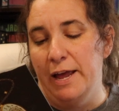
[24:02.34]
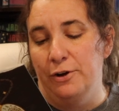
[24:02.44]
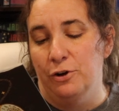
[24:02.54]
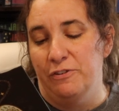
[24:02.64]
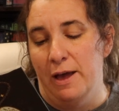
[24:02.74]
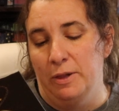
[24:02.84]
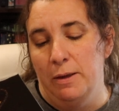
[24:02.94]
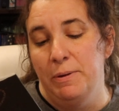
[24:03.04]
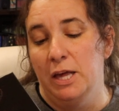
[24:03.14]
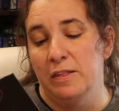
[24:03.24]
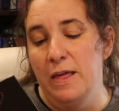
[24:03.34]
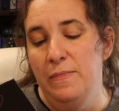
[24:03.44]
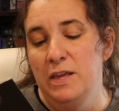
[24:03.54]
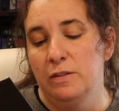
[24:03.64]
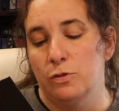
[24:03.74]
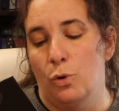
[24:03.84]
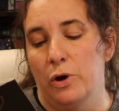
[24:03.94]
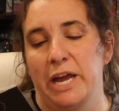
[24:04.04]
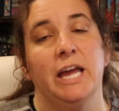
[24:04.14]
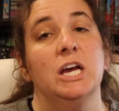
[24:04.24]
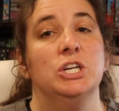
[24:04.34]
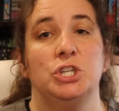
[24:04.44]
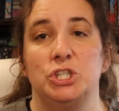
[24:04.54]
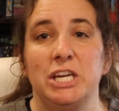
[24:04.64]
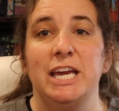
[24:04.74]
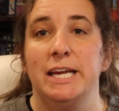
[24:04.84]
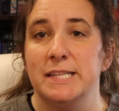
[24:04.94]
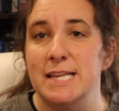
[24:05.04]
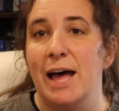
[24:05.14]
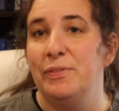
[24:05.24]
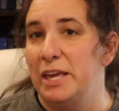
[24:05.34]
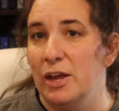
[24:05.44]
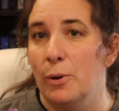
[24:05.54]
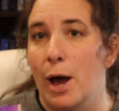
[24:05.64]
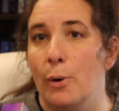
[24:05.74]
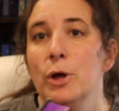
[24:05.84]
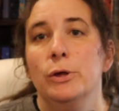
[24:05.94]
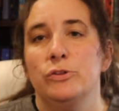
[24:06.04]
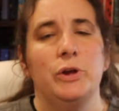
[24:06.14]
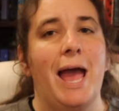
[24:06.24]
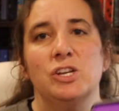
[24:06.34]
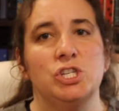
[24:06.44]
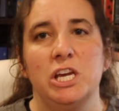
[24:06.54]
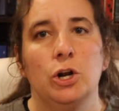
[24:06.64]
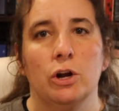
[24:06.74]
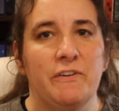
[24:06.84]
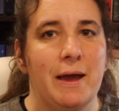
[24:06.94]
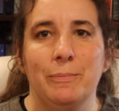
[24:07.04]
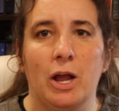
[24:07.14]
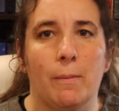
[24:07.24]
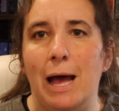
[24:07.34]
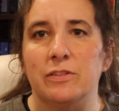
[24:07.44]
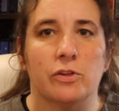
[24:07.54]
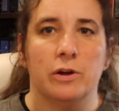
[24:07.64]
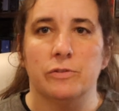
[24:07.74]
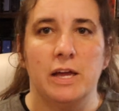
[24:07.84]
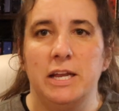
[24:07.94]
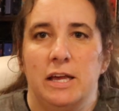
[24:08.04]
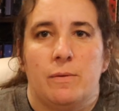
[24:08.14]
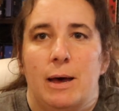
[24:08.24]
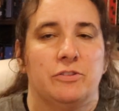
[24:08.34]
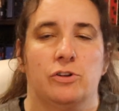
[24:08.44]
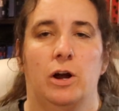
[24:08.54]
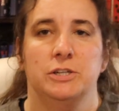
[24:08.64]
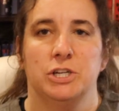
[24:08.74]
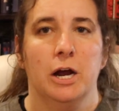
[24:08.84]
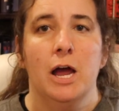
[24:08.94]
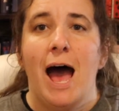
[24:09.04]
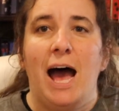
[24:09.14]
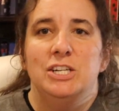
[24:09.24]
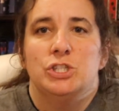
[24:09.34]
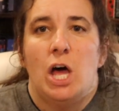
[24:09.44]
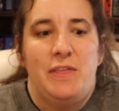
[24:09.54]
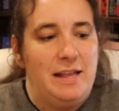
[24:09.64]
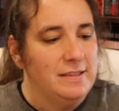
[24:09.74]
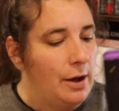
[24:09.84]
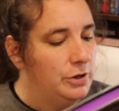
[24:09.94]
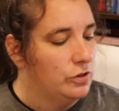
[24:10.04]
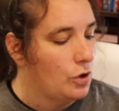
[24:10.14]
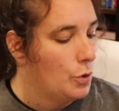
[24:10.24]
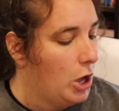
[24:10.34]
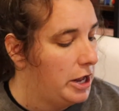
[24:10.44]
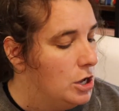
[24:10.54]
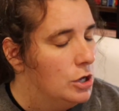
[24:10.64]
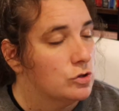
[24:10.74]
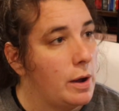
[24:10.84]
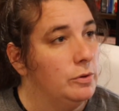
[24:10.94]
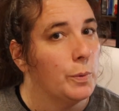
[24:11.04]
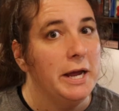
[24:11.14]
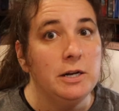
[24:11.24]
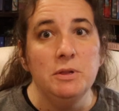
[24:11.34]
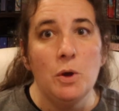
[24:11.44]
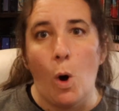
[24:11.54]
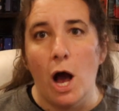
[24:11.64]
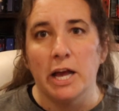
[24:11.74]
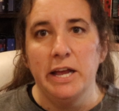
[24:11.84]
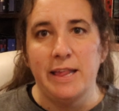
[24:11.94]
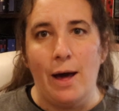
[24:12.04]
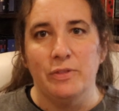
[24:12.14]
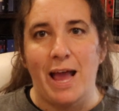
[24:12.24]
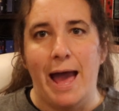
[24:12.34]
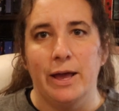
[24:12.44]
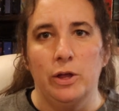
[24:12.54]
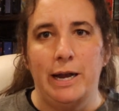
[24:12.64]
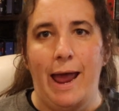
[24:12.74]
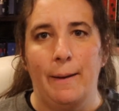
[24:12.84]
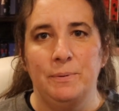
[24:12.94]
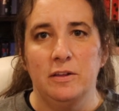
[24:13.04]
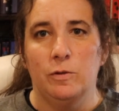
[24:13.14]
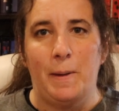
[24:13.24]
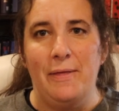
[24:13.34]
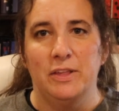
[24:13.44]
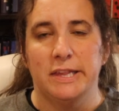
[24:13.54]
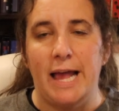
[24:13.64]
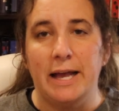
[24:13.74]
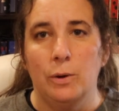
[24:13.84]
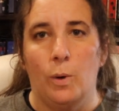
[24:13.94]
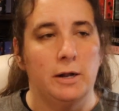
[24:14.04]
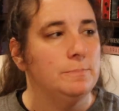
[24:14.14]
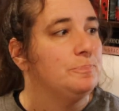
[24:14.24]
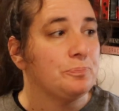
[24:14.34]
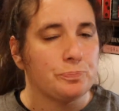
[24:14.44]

and her family, because in this story, she is not the hero. So yeah, she and her family are monsters, and he's a monster hunter. I just thought that sounded so good. So I was randomly walking down the aisle, and I happened to spot the second one